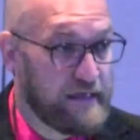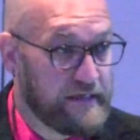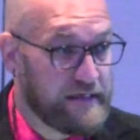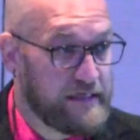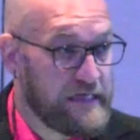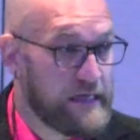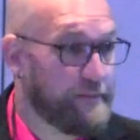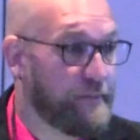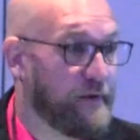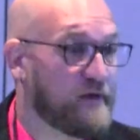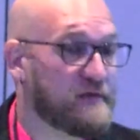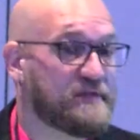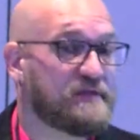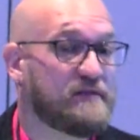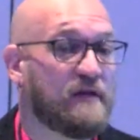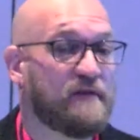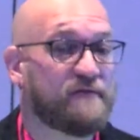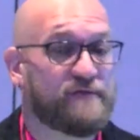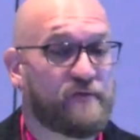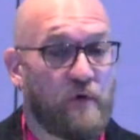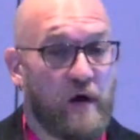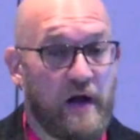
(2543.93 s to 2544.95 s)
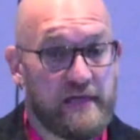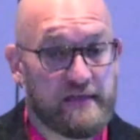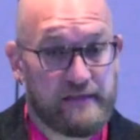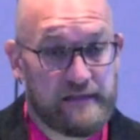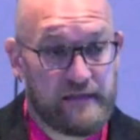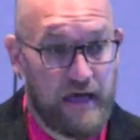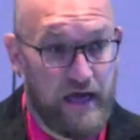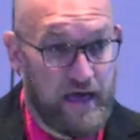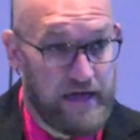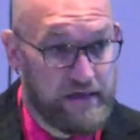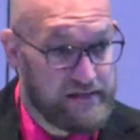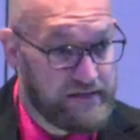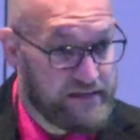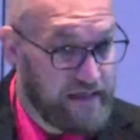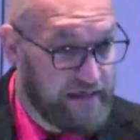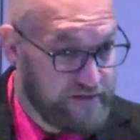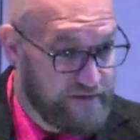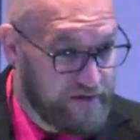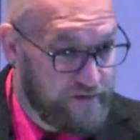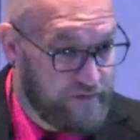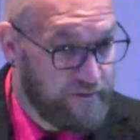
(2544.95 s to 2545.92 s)
and to keep ourselves right-sized
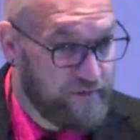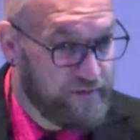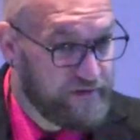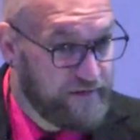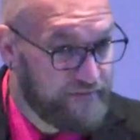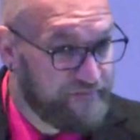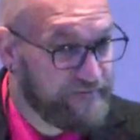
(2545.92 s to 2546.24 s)
and to